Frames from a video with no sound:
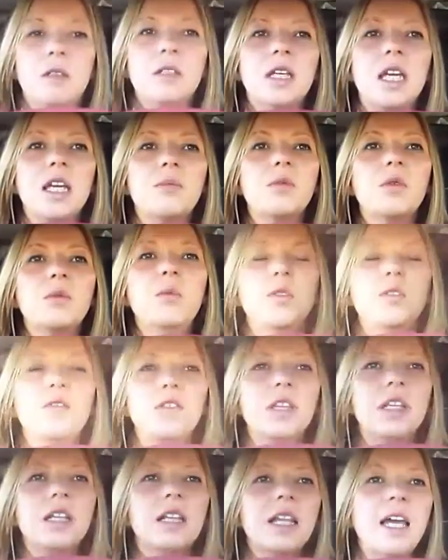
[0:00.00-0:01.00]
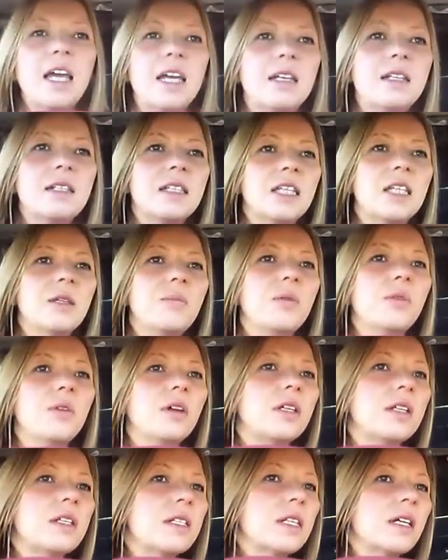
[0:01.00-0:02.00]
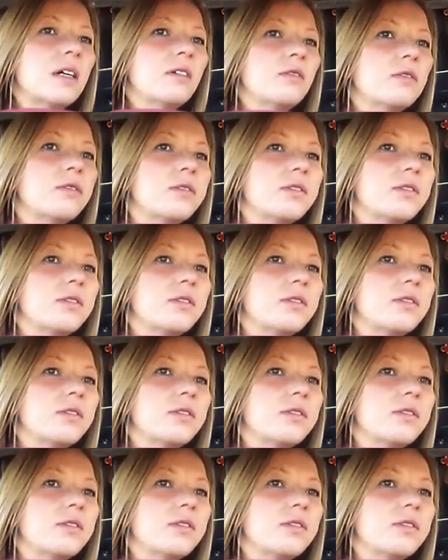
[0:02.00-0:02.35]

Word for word: Keep removing the layers that you put on yourself.